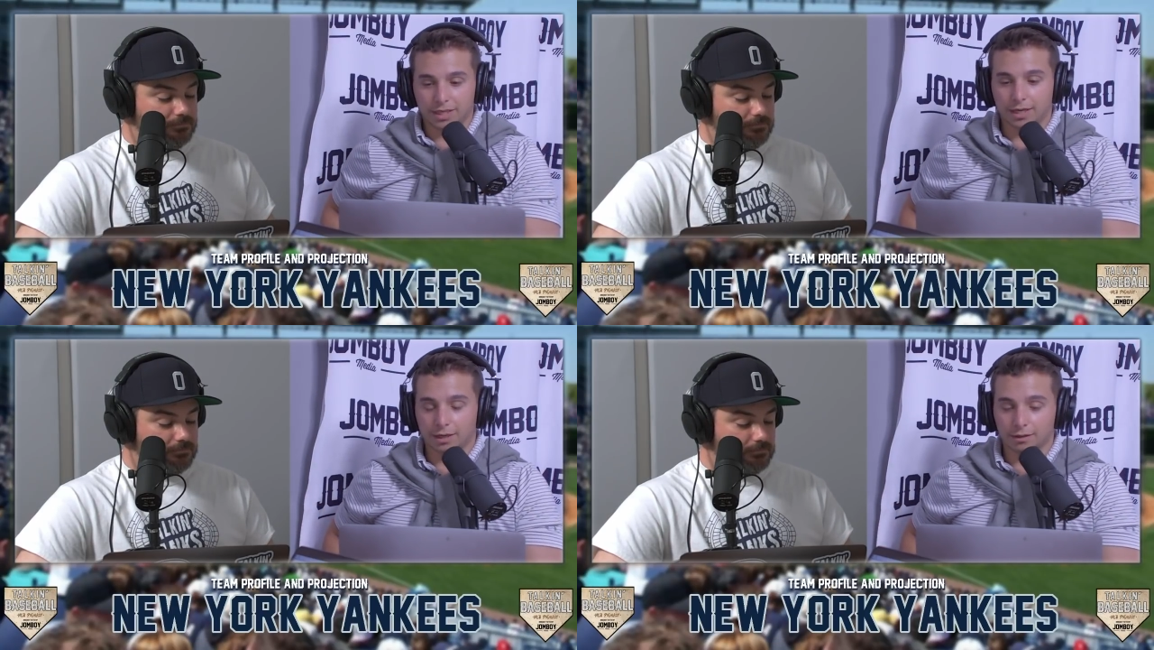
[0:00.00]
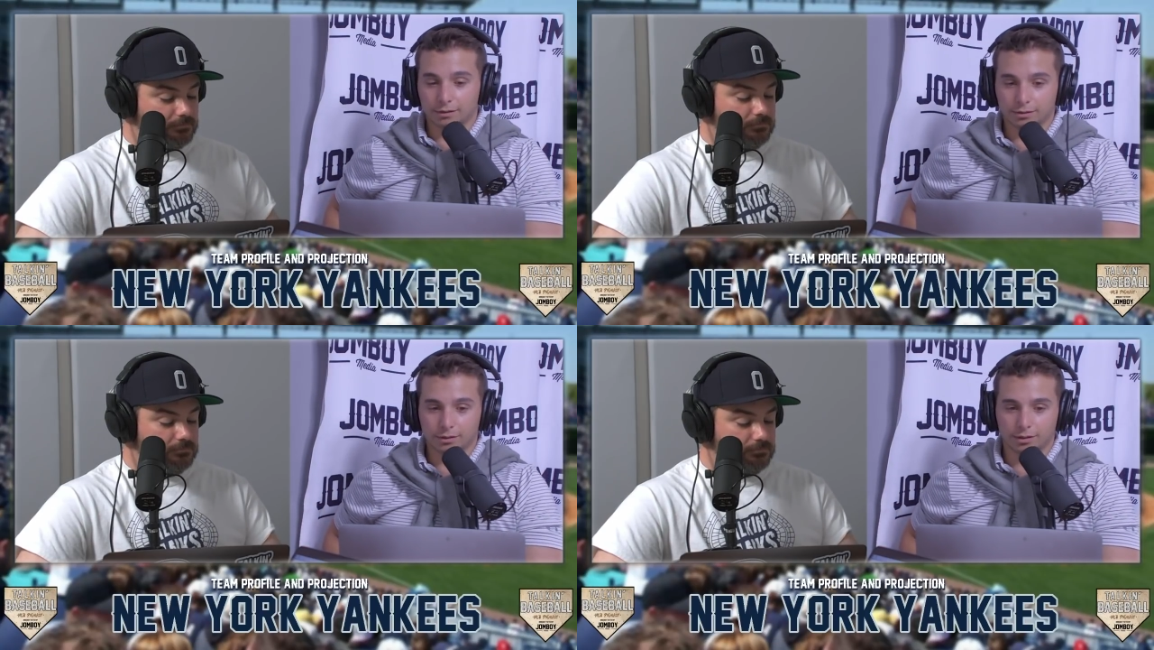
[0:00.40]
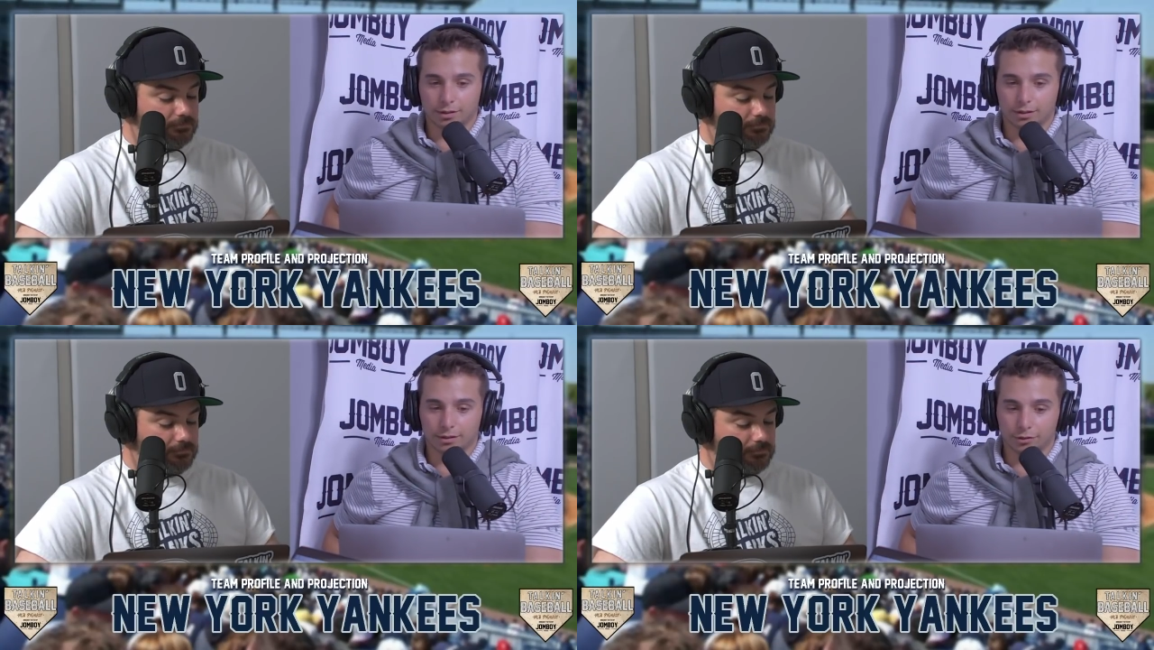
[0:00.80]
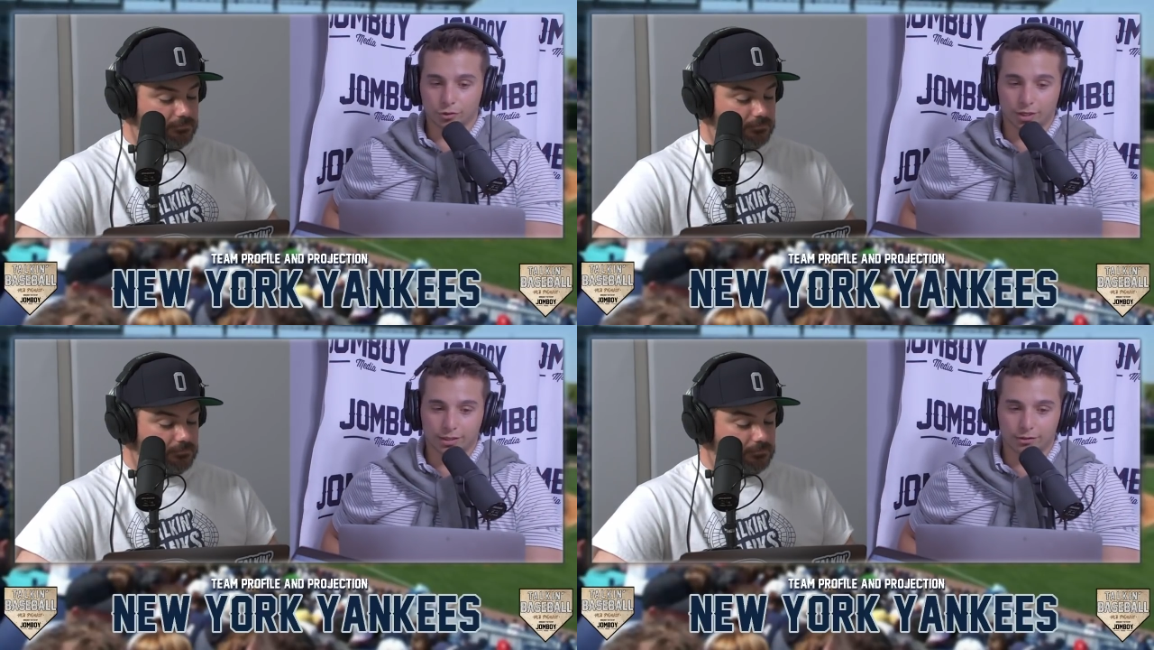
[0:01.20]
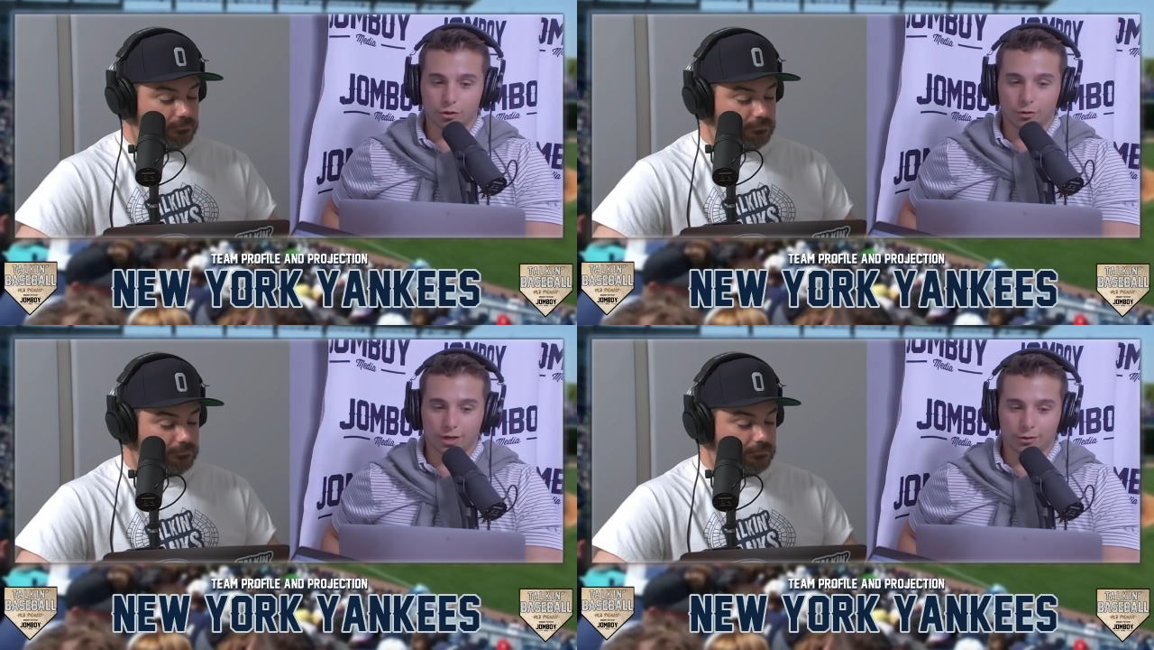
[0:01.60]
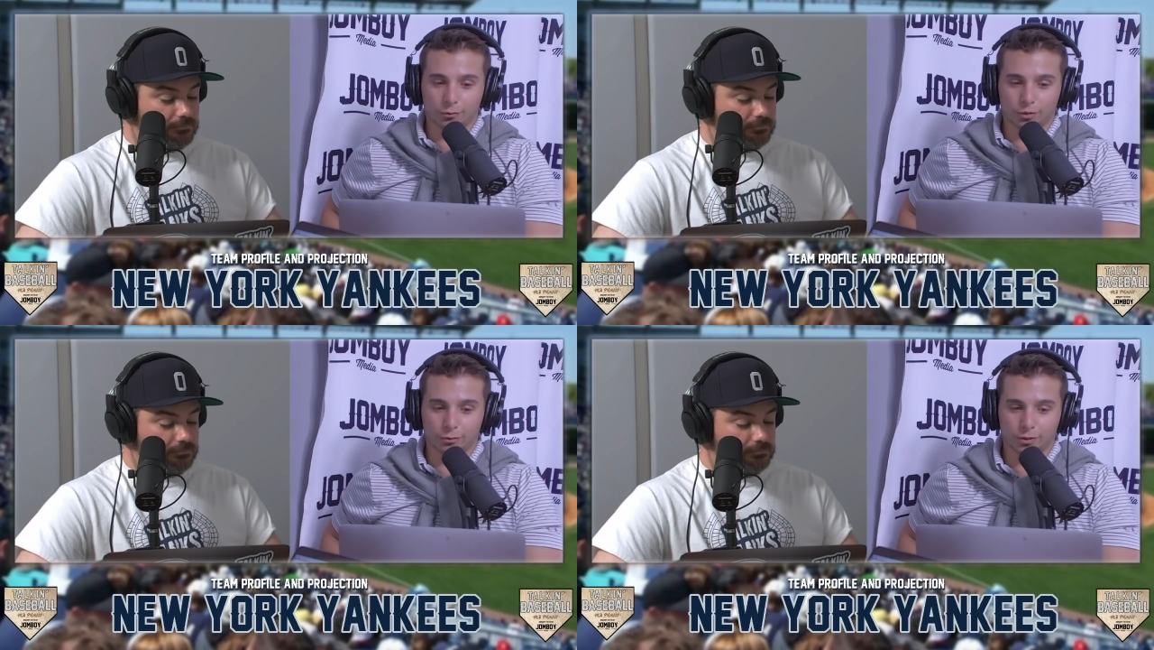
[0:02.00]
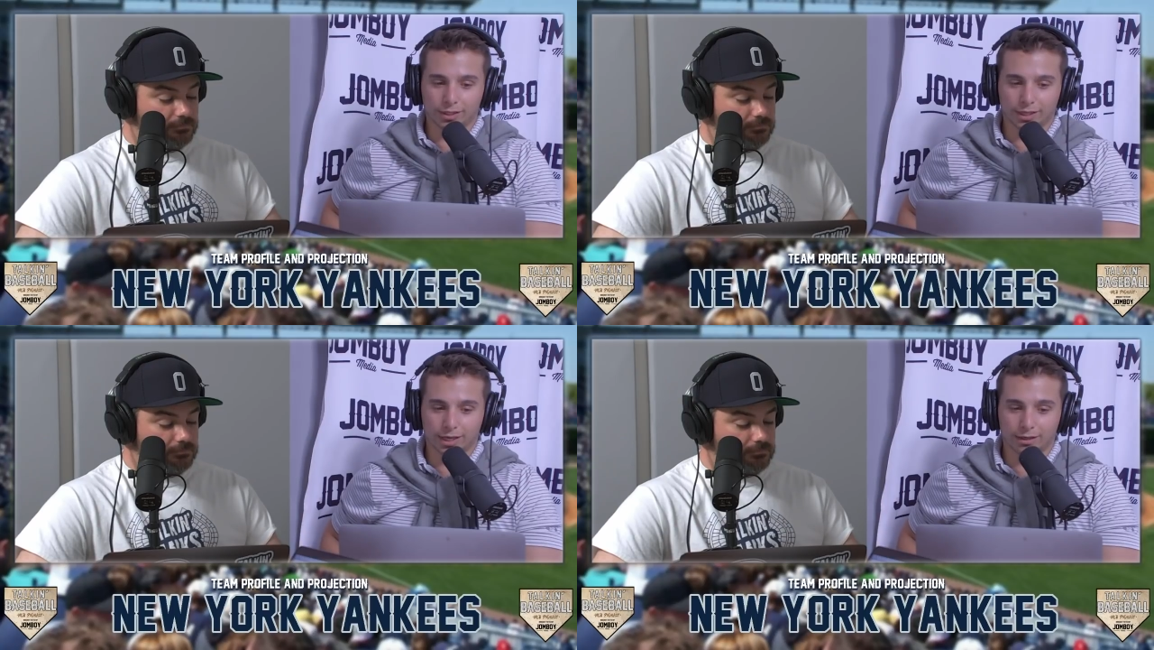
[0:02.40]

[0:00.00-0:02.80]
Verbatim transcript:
Speaker 1: and uh they tried to go out and win with that,